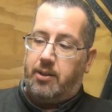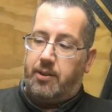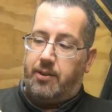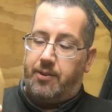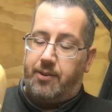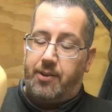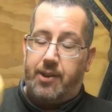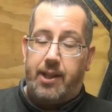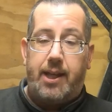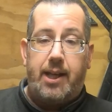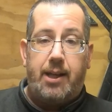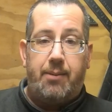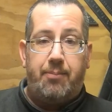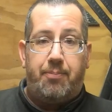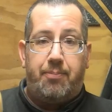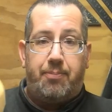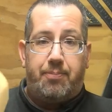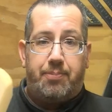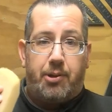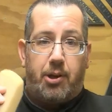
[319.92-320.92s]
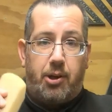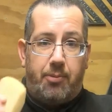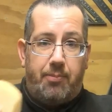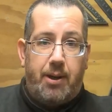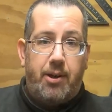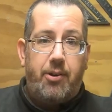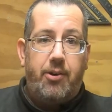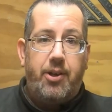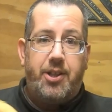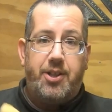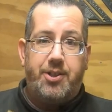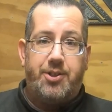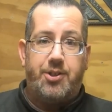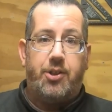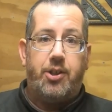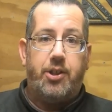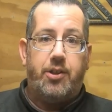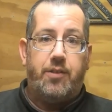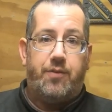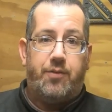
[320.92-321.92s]
They're primarily
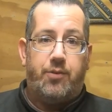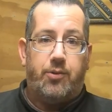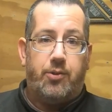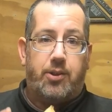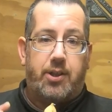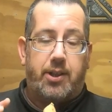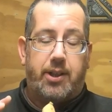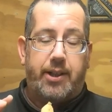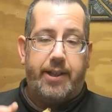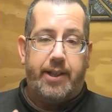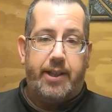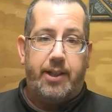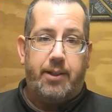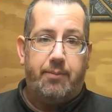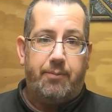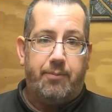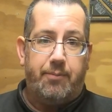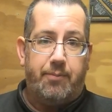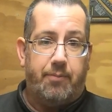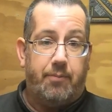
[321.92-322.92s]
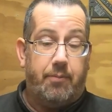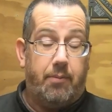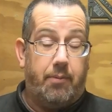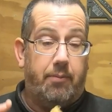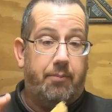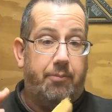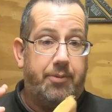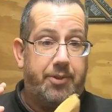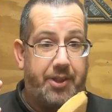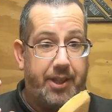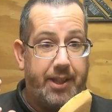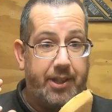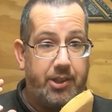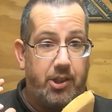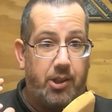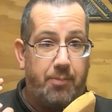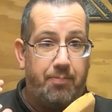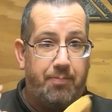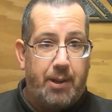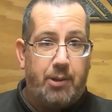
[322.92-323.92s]
designed for cleaning things
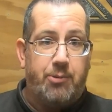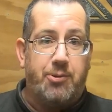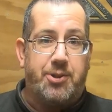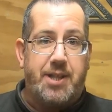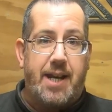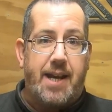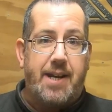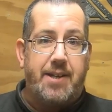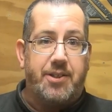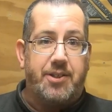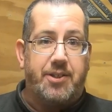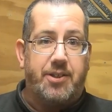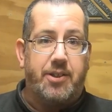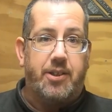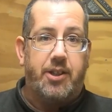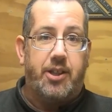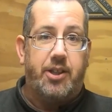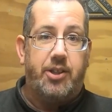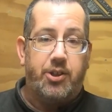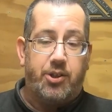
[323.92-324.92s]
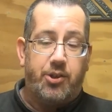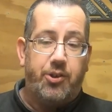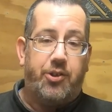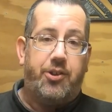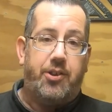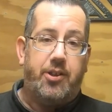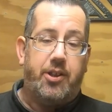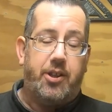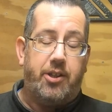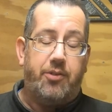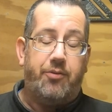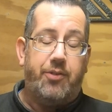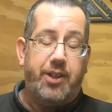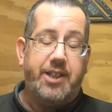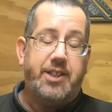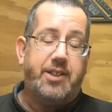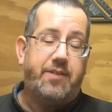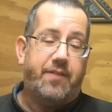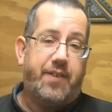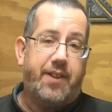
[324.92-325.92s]
like belt sanders and the good and the
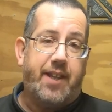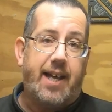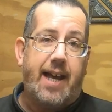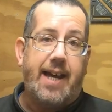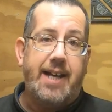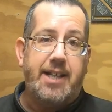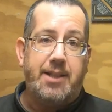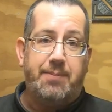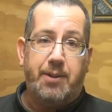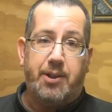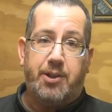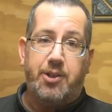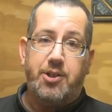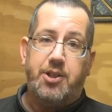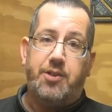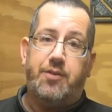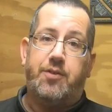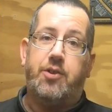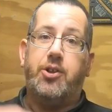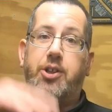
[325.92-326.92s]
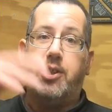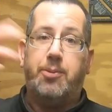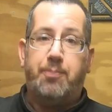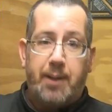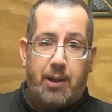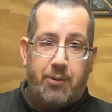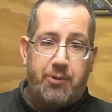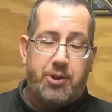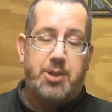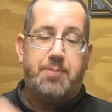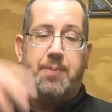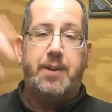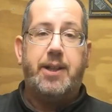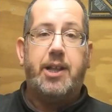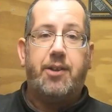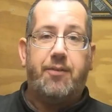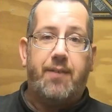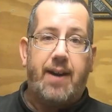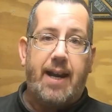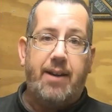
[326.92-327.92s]
reason for that is because you've got your belt spinning
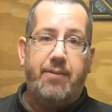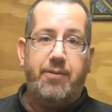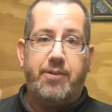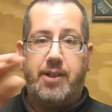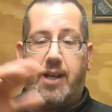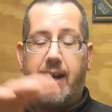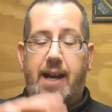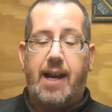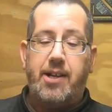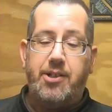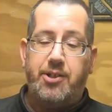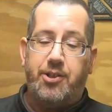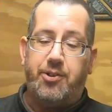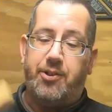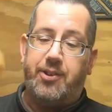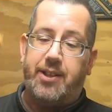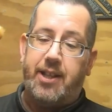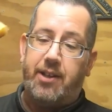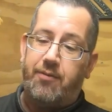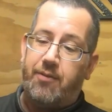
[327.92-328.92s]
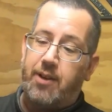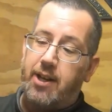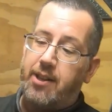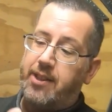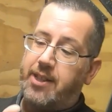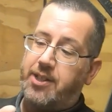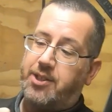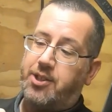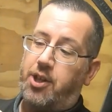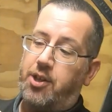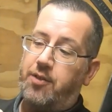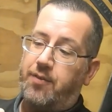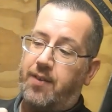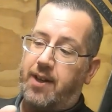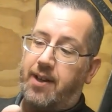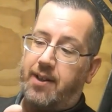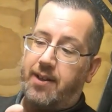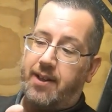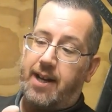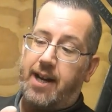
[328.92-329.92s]
around and you can then run this
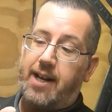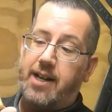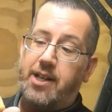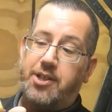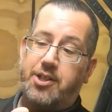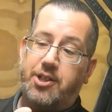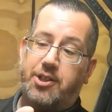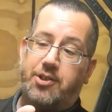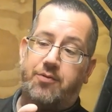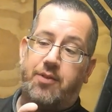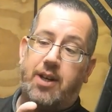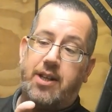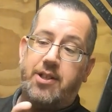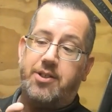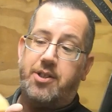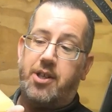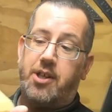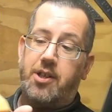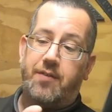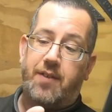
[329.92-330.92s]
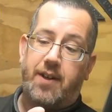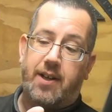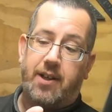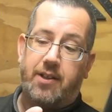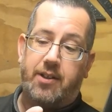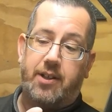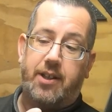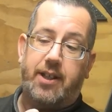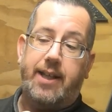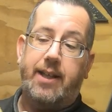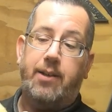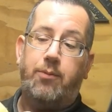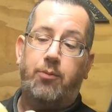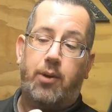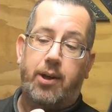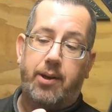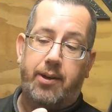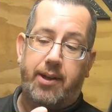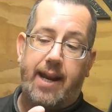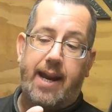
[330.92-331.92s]
over and it just runs over in
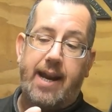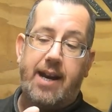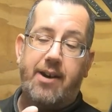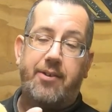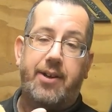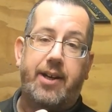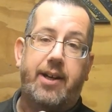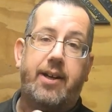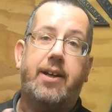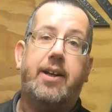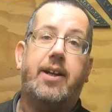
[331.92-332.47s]
one area